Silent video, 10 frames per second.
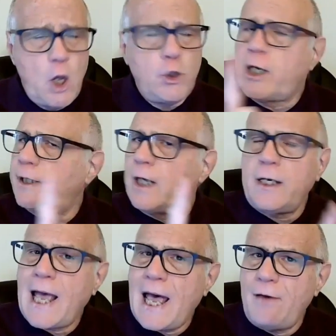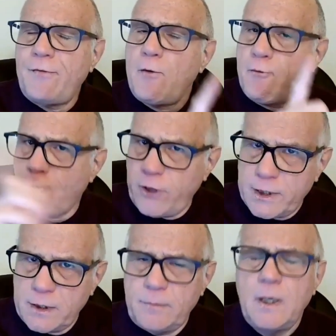You cannot have
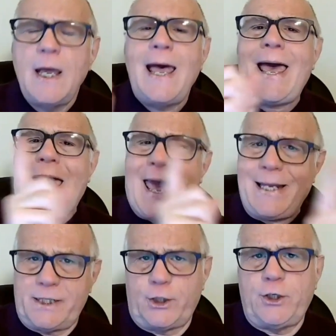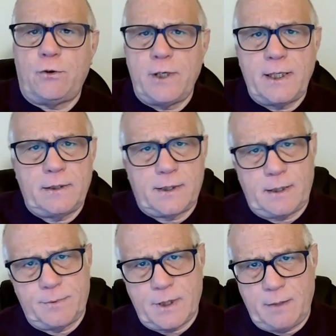freedom and security at the
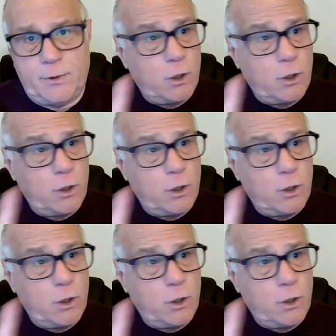same time.